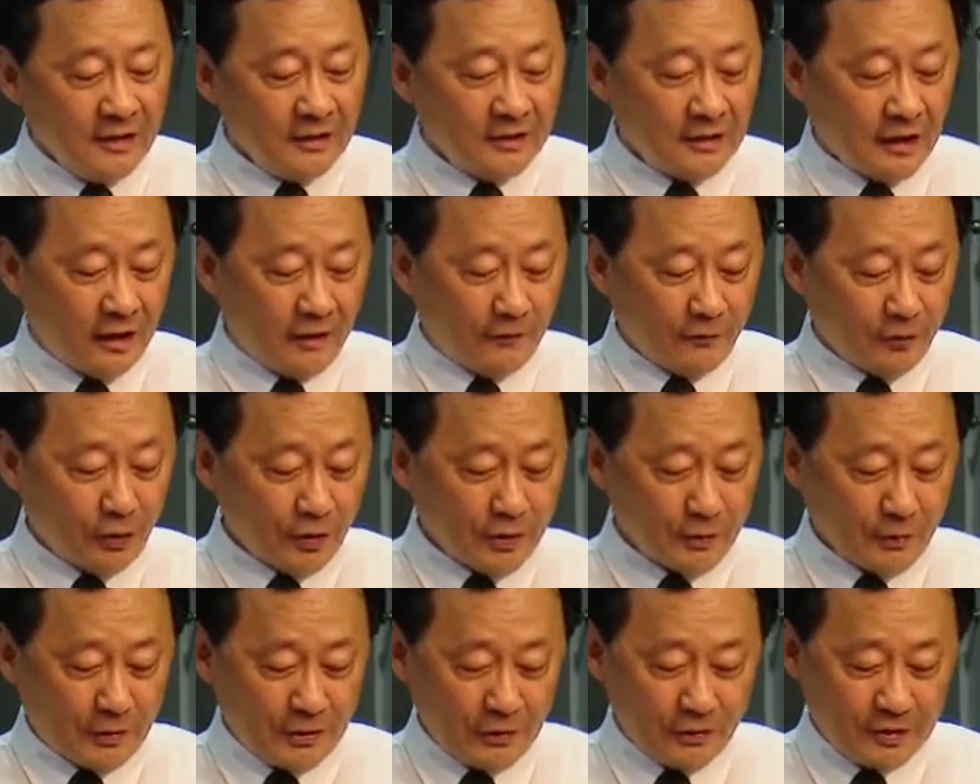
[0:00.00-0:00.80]
Now, of
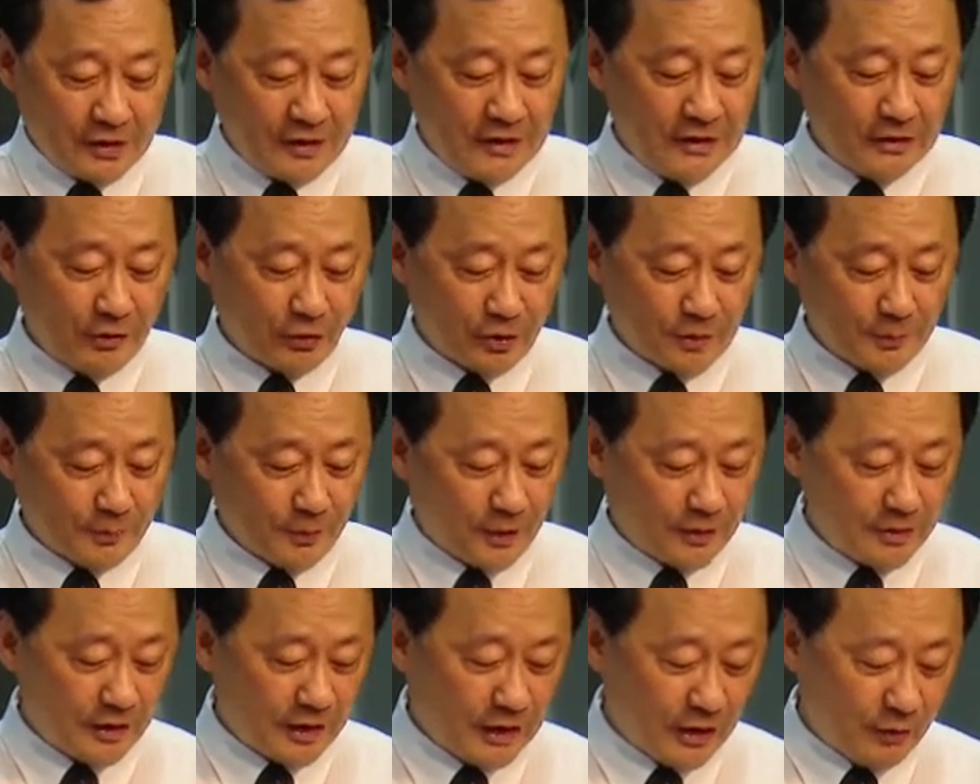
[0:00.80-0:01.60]
course, when you see those
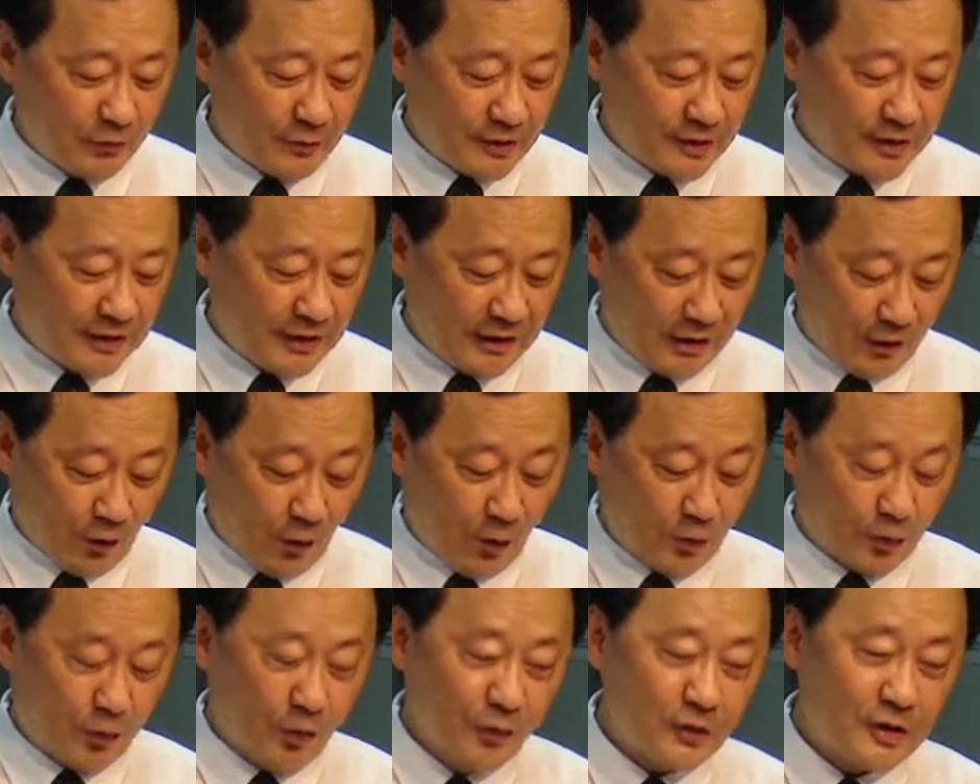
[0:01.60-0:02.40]
projects, you will say,
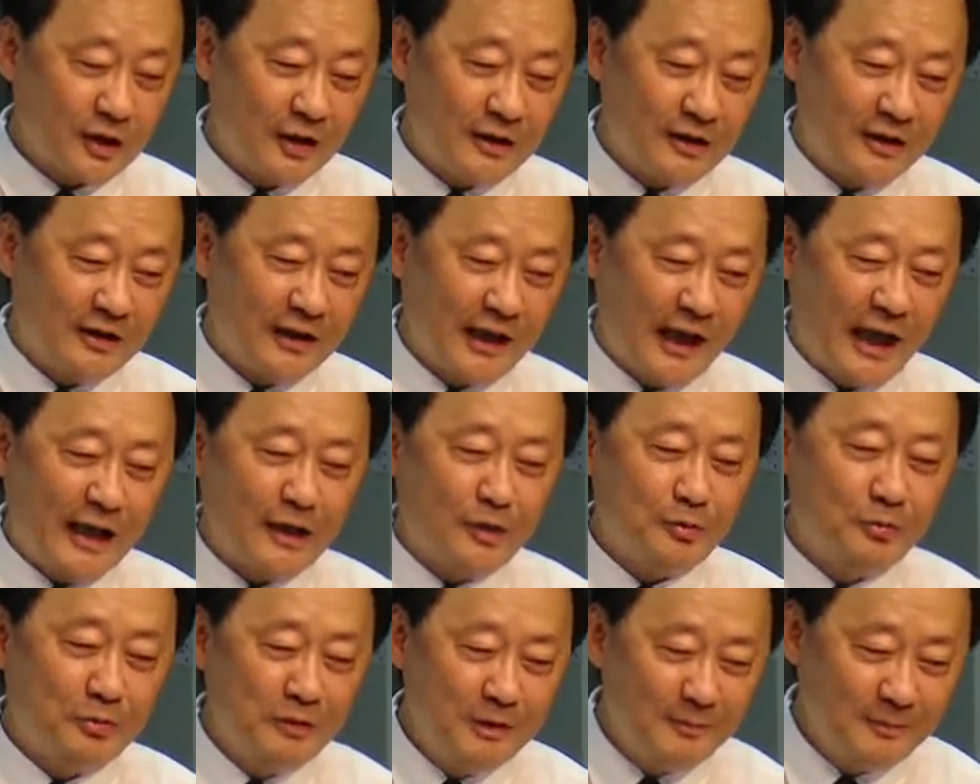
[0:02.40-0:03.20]
oh, those are
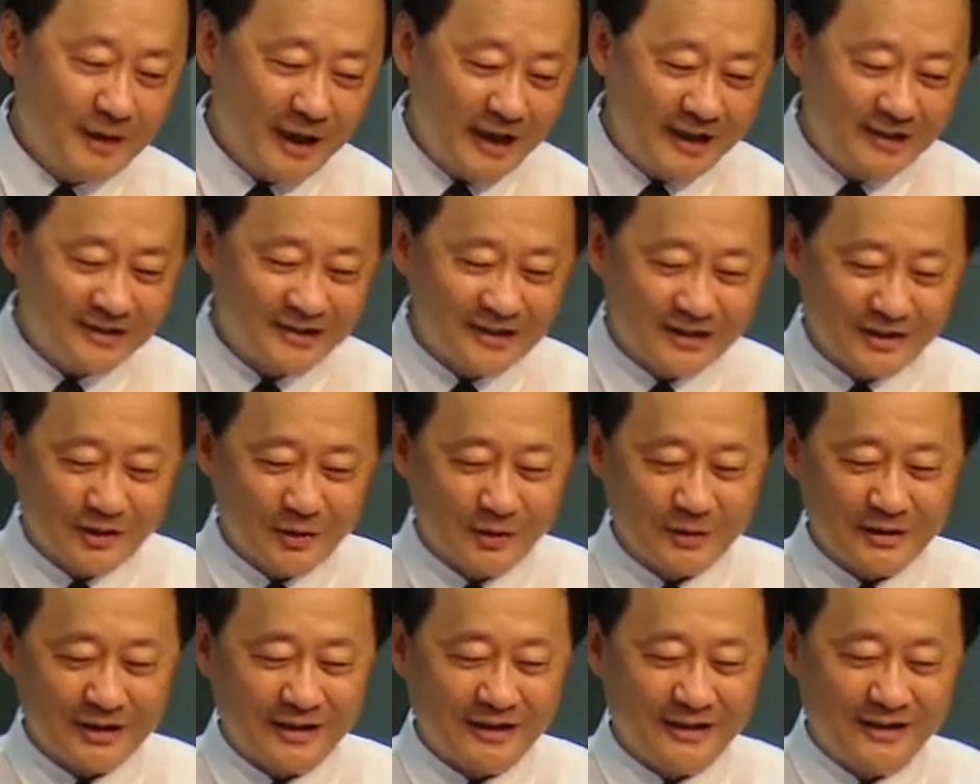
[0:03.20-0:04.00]
extreme cases.
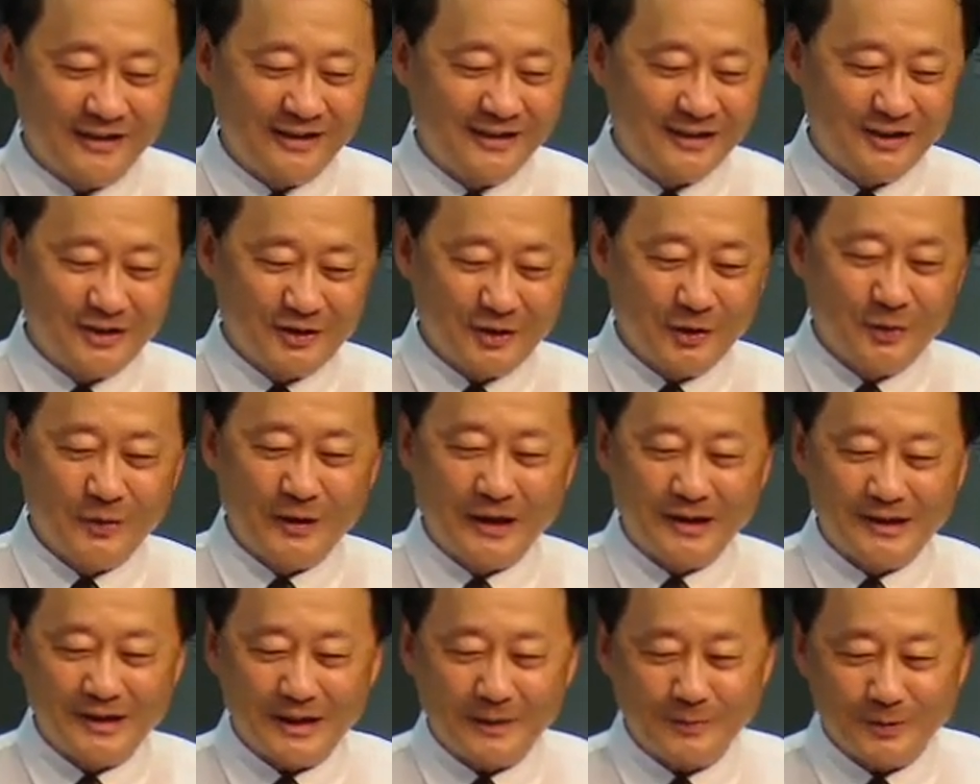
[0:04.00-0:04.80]
Those are so
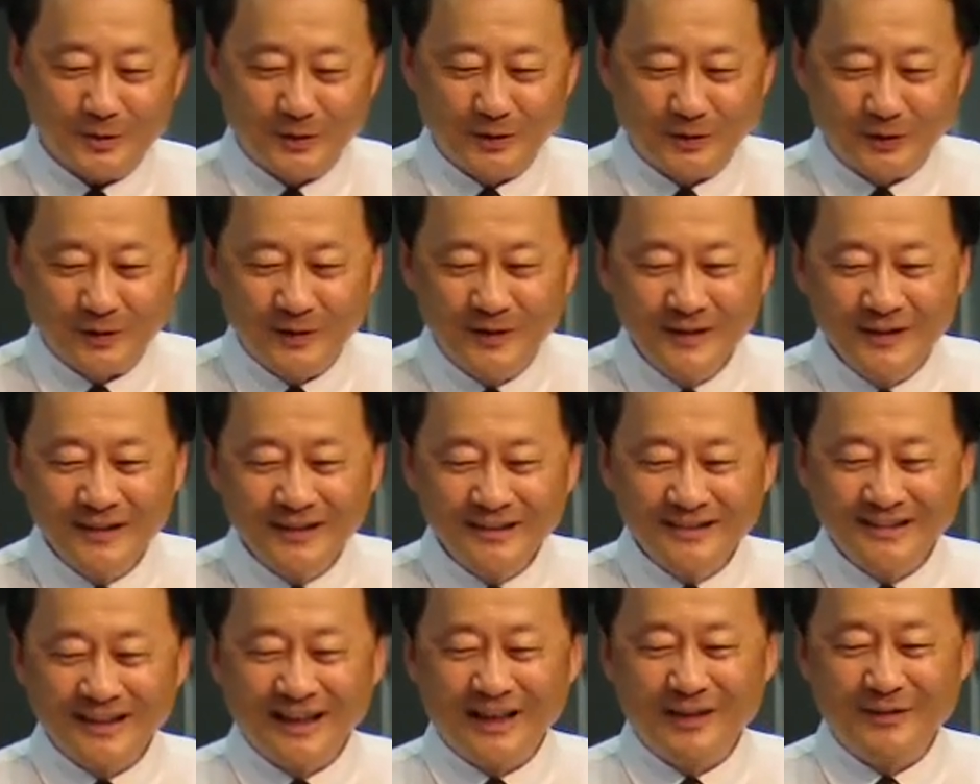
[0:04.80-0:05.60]
exceptional
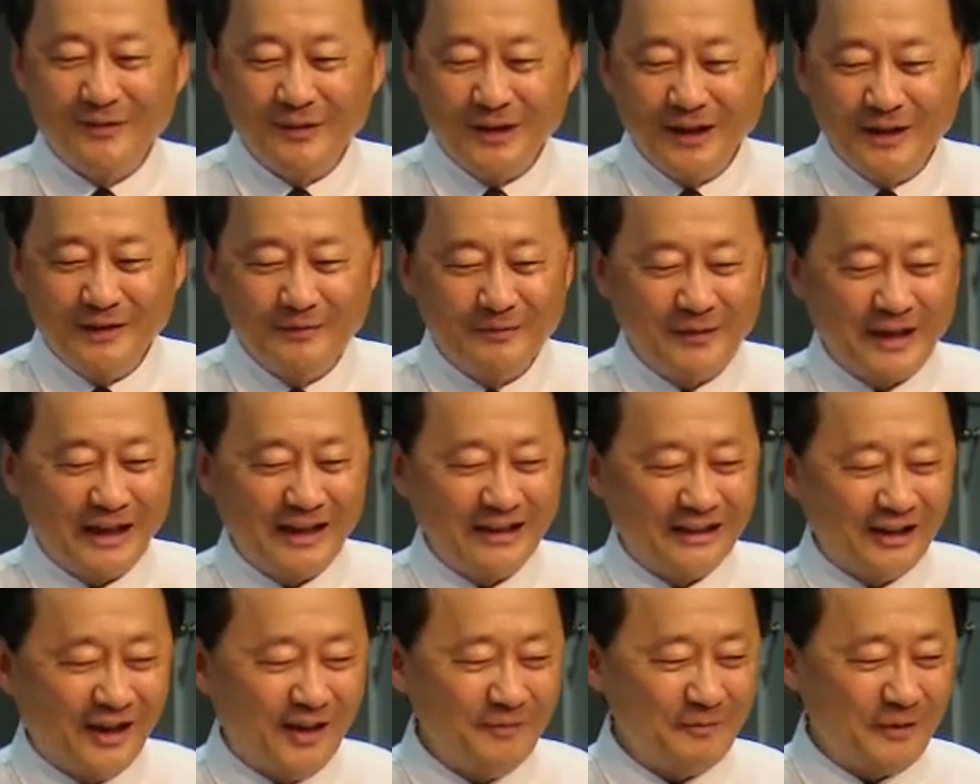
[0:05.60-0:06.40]
that we may
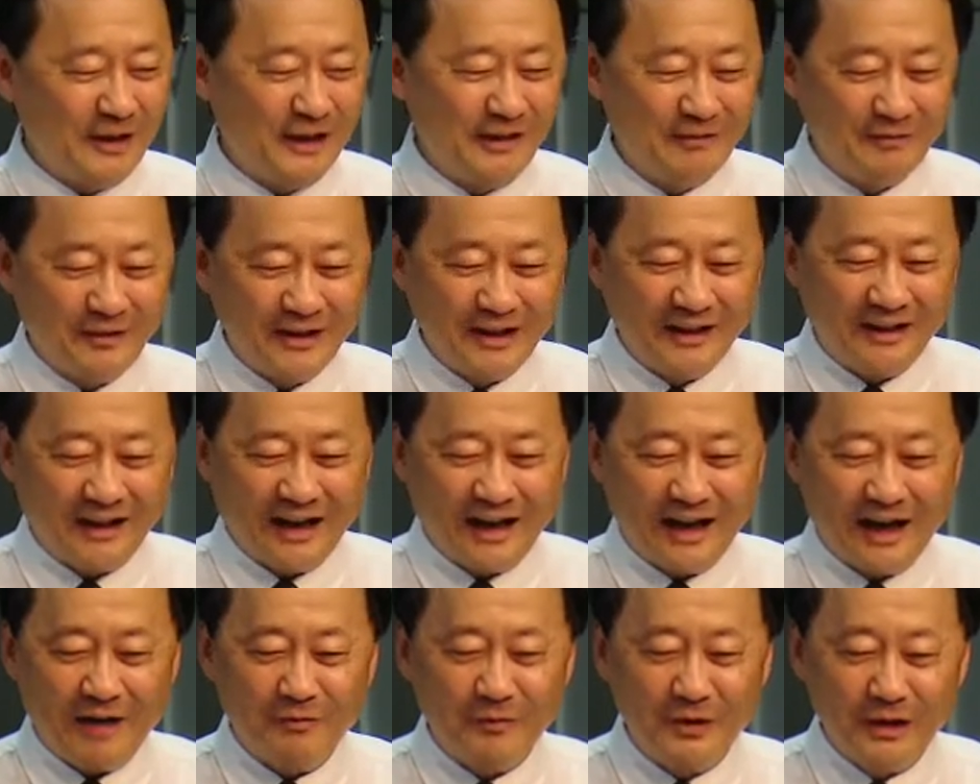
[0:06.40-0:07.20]
not be,
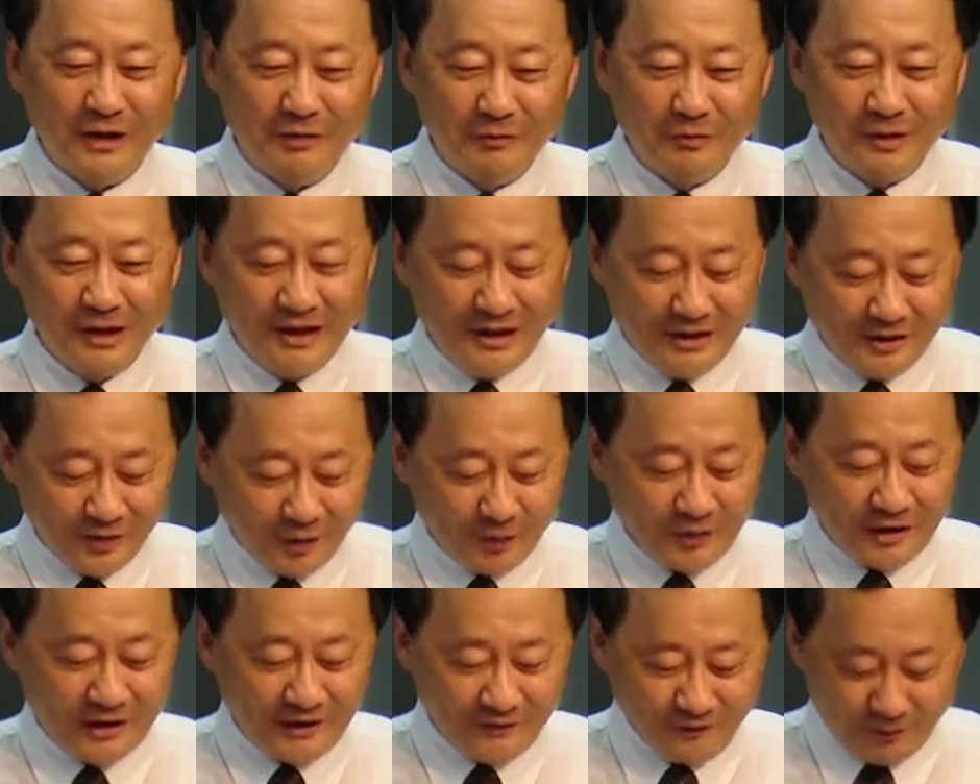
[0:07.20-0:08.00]
are we really
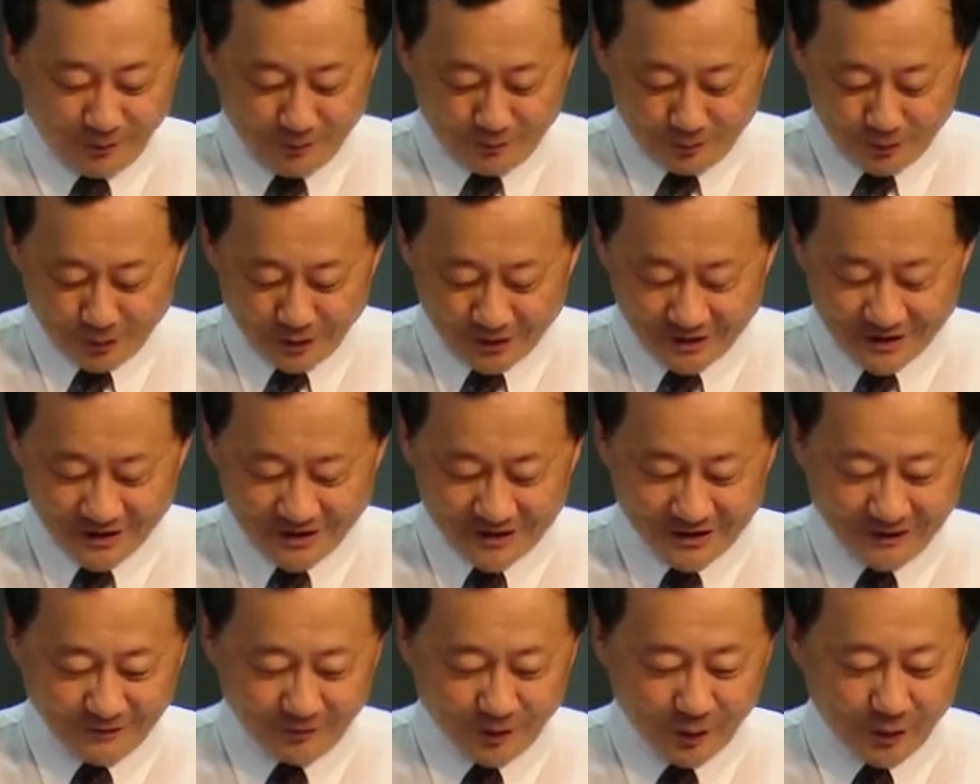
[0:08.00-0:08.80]
looking for
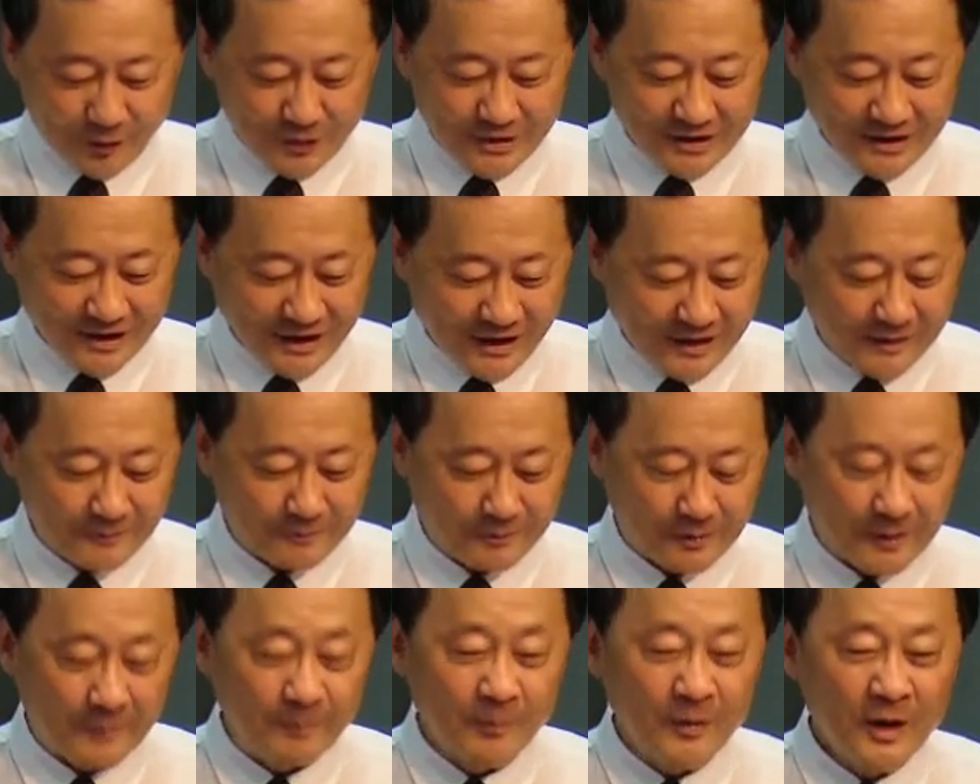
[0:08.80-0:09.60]
projects of those
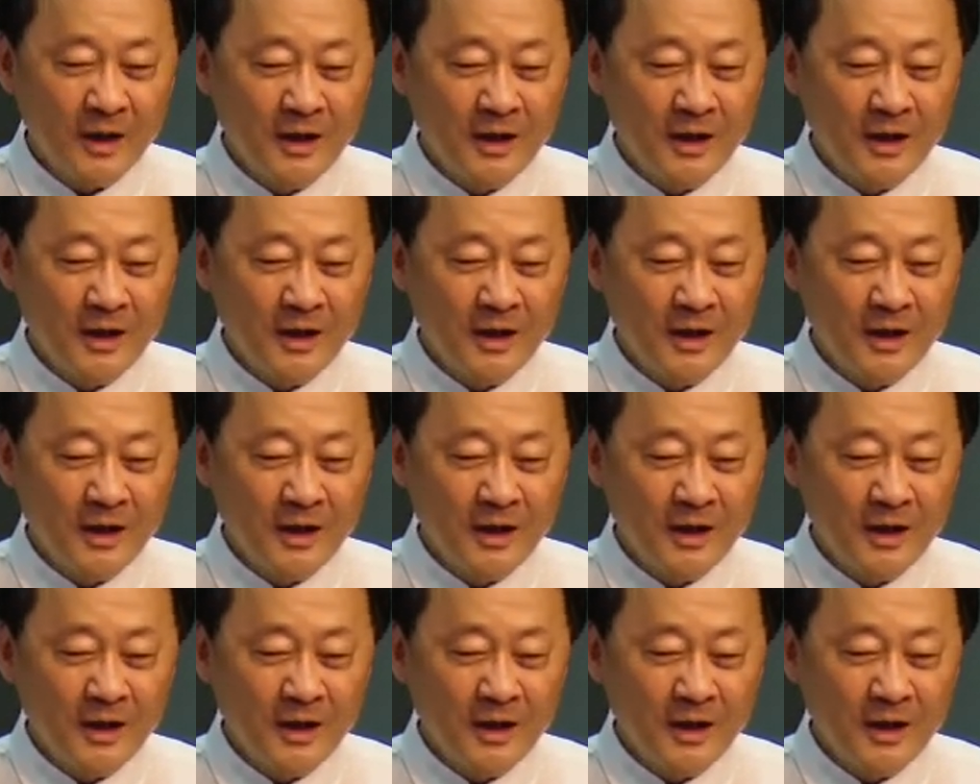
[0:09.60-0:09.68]
caliber?